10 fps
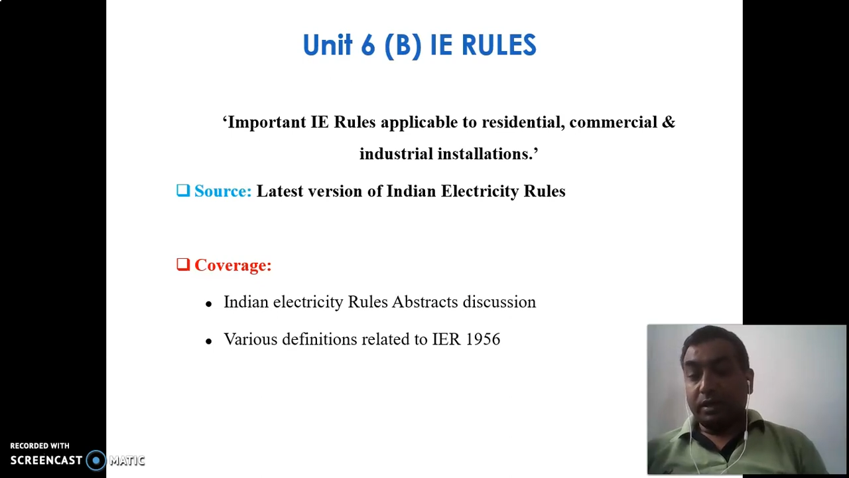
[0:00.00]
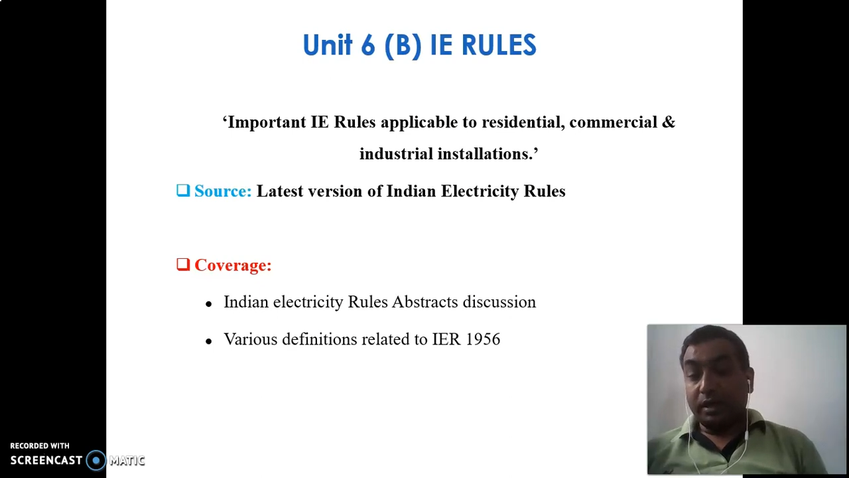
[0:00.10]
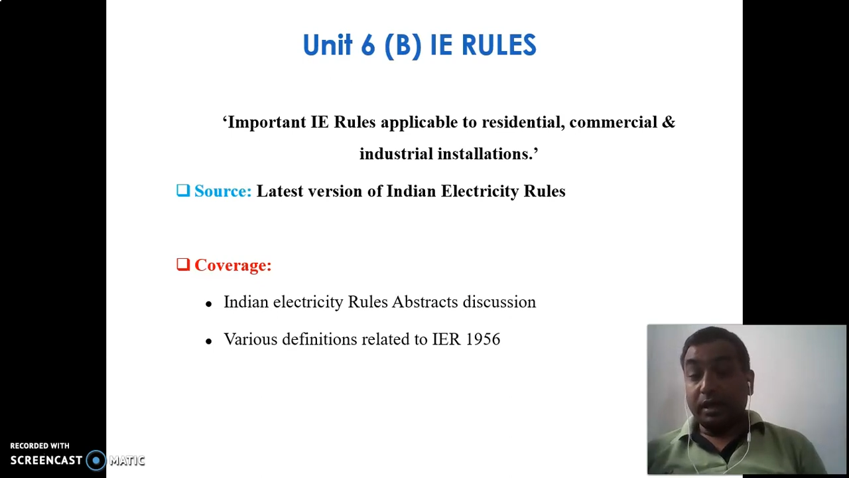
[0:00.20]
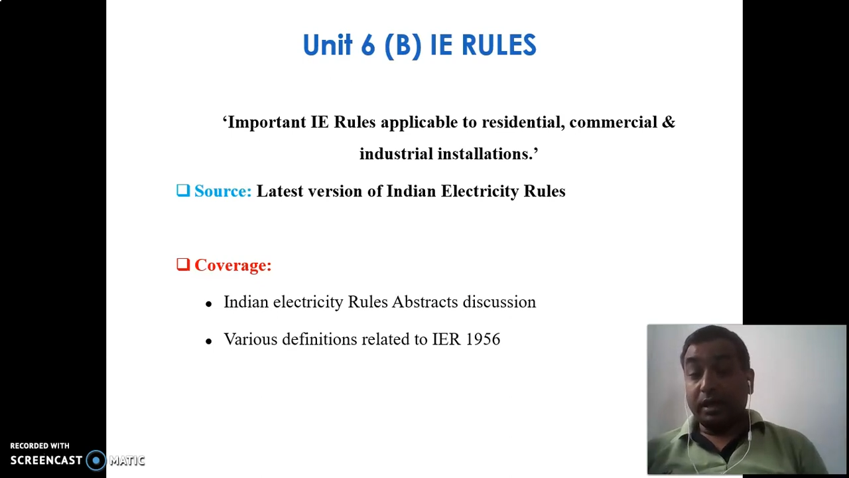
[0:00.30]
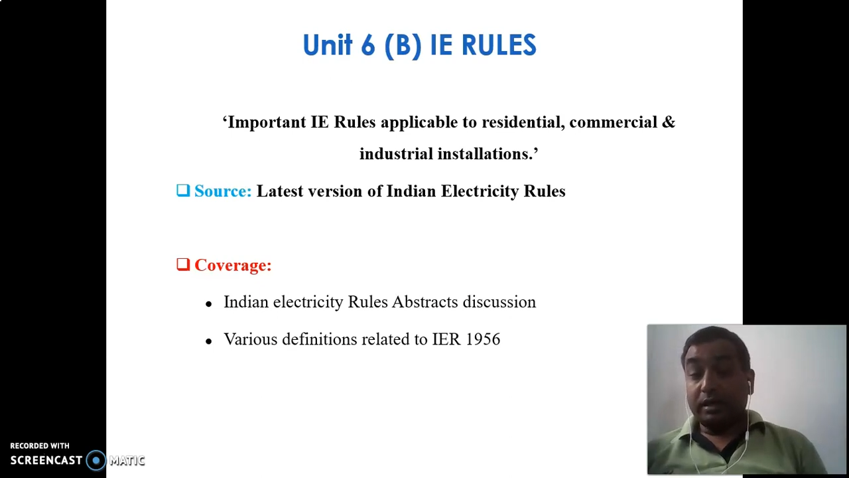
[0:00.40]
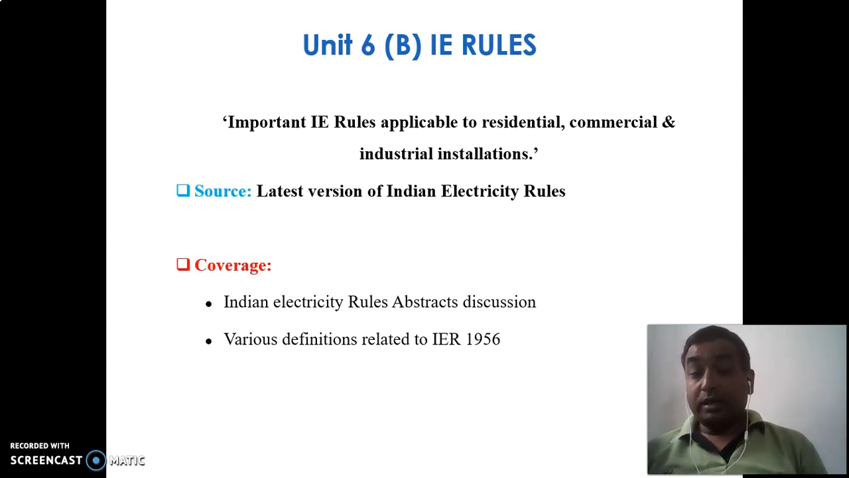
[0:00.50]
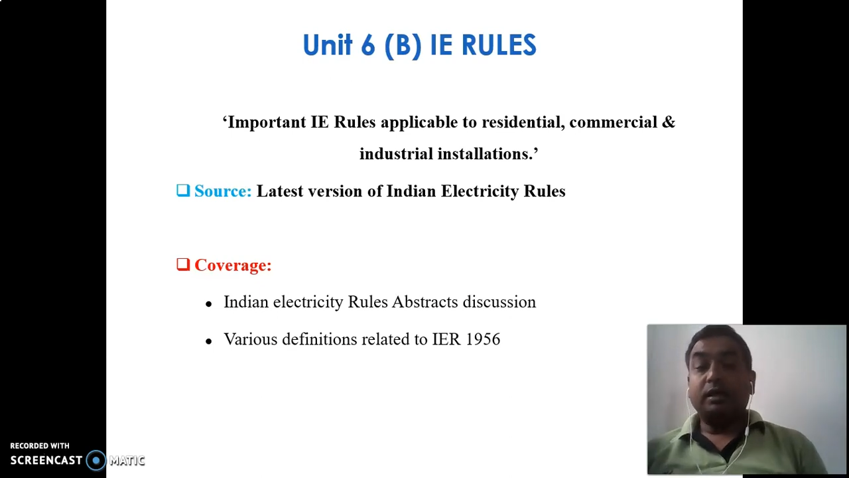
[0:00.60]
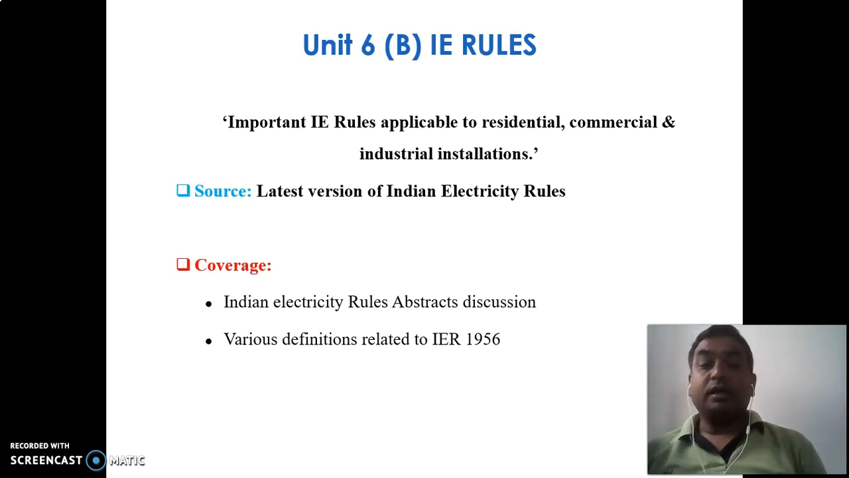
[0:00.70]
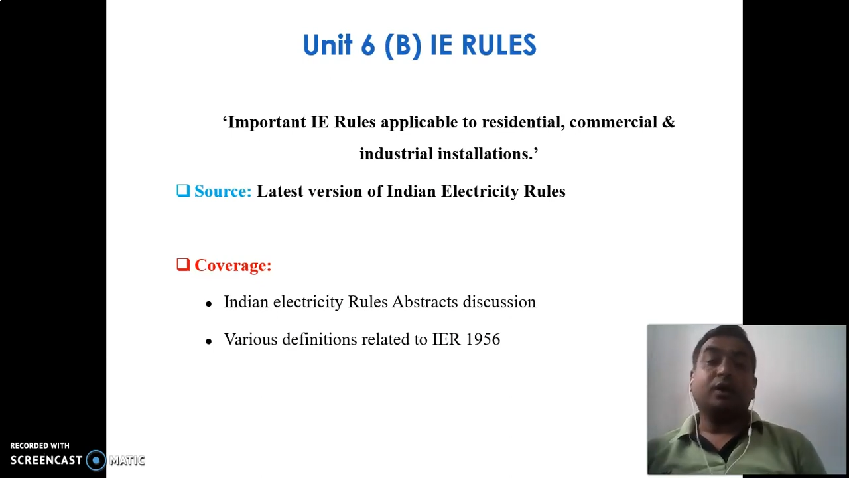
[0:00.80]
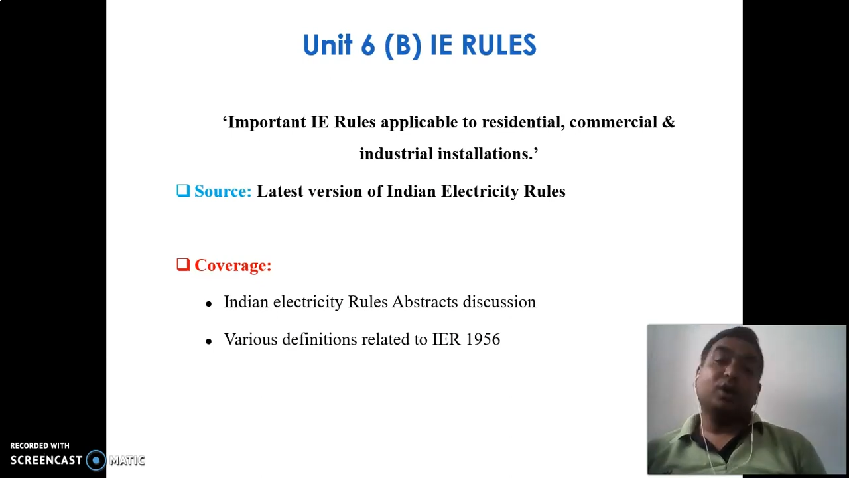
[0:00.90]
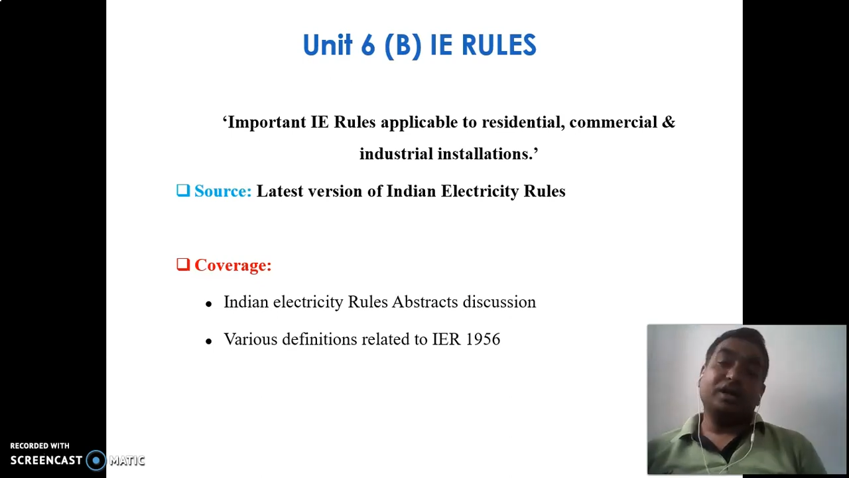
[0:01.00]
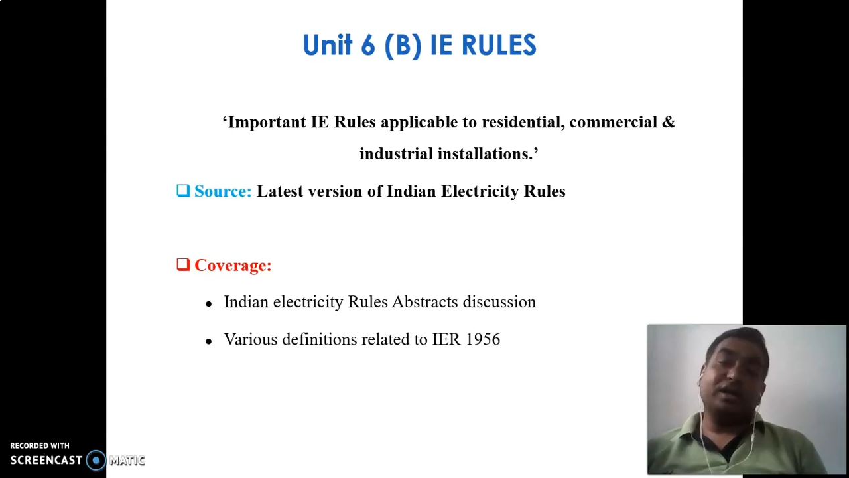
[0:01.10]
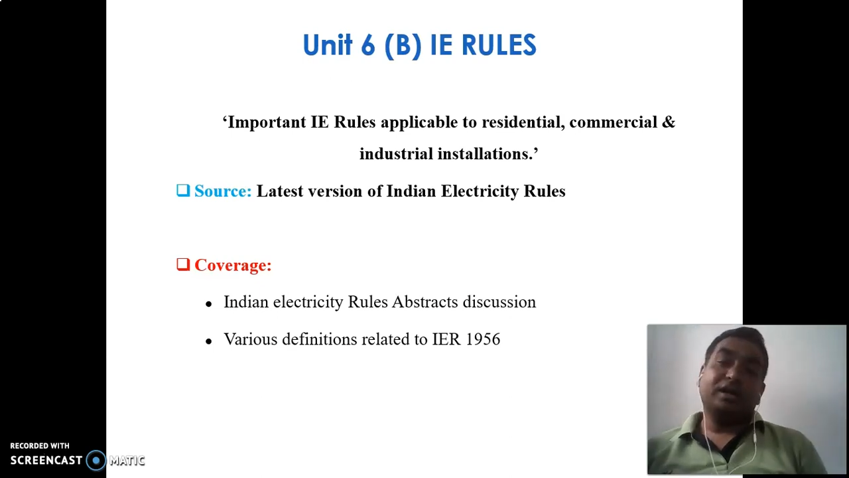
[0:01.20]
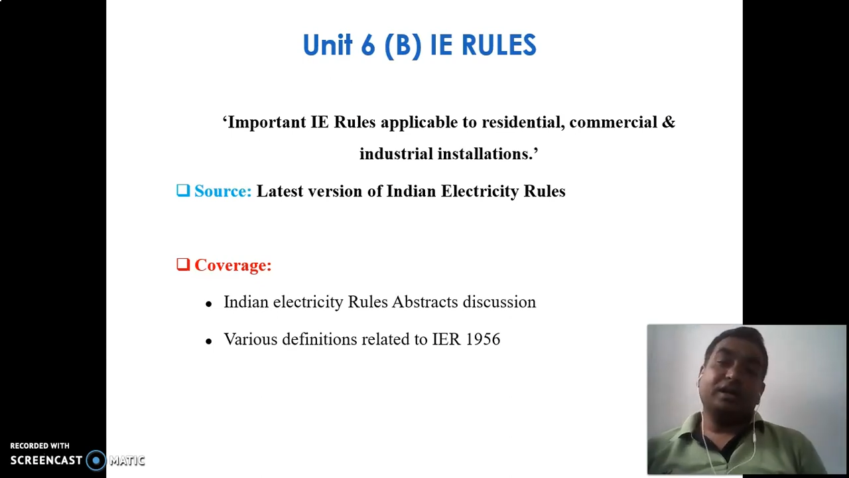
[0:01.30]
Here now I